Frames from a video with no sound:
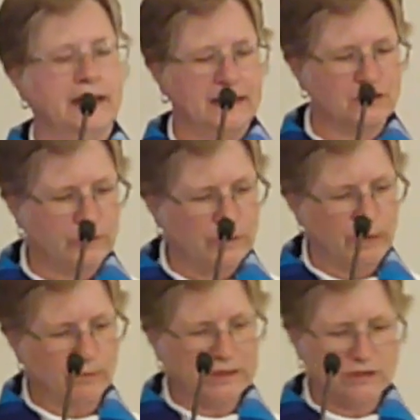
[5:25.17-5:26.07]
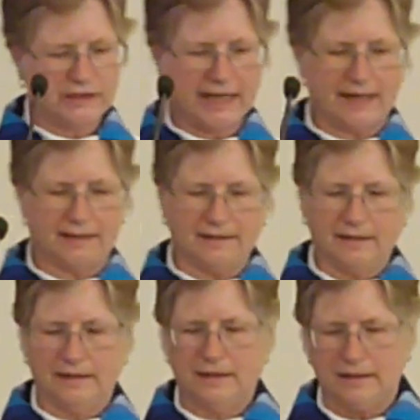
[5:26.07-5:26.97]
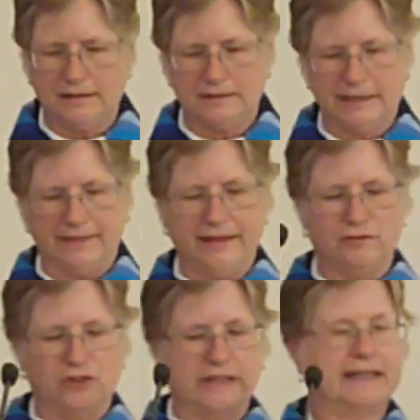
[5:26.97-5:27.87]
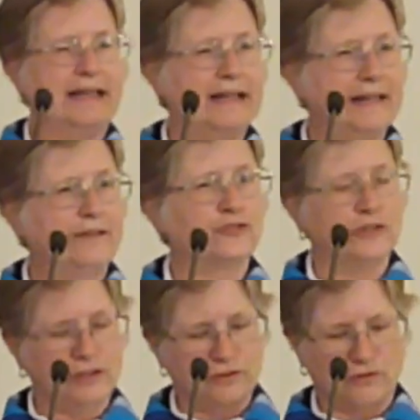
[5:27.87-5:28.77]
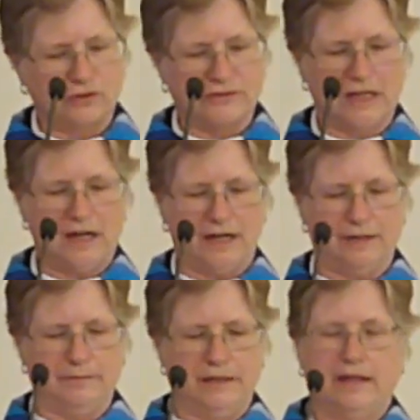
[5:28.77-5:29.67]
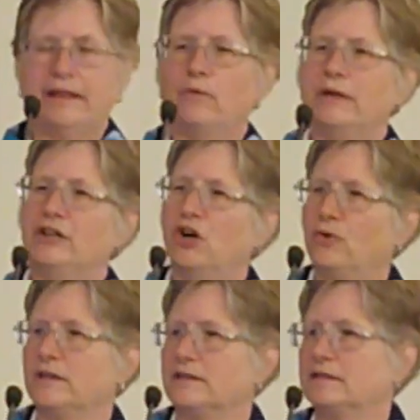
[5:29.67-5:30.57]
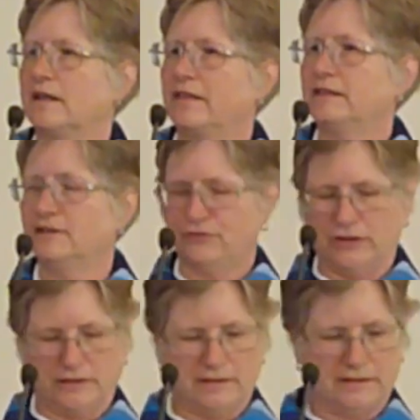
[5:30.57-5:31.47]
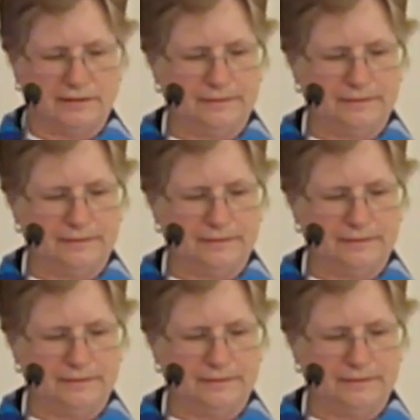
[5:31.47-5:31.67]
It's only when we look at it uh, and then look again after an interval of time that we notice the difference.